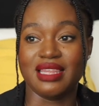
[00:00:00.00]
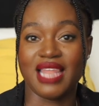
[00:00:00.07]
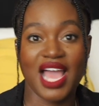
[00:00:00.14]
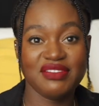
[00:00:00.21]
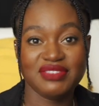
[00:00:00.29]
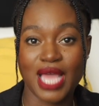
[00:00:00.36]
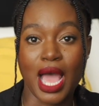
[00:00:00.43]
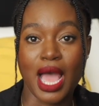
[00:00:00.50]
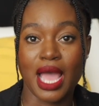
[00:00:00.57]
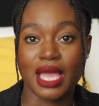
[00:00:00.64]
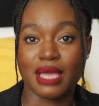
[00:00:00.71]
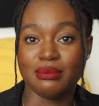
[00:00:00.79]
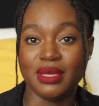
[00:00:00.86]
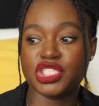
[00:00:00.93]

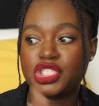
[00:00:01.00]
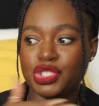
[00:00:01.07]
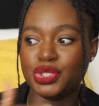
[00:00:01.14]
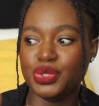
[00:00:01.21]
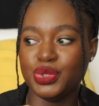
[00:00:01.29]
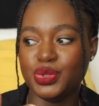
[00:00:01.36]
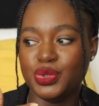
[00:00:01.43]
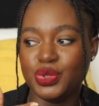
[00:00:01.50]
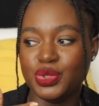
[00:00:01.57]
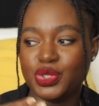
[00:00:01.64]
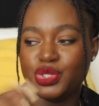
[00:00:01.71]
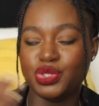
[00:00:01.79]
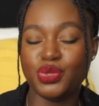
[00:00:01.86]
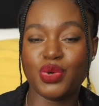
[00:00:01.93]
lifetime to
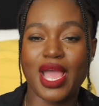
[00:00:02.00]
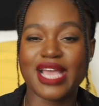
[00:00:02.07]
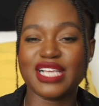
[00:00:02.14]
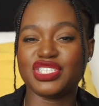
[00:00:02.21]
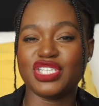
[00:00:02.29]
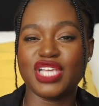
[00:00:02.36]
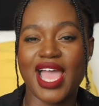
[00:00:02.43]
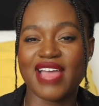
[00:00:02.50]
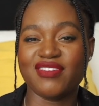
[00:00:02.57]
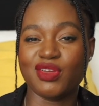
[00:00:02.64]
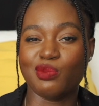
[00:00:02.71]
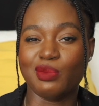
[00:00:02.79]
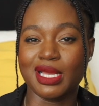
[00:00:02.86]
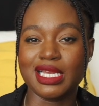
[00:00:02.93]
you actually
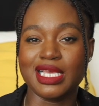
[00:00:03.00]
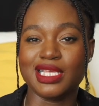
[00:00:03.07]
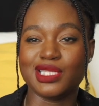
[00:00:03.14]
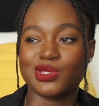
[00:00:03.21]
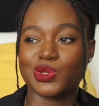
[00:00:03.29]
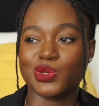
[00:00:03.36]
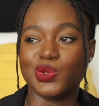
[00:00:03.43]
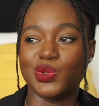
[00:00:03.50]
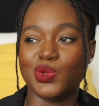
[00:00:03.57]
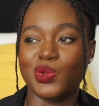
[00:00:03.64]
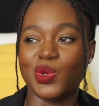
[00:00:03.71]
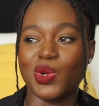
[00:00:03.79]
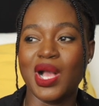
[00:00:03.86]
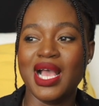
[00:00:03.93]
having money
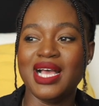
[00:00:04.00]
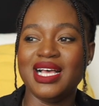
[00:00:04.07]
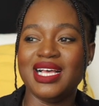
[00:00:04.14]
to,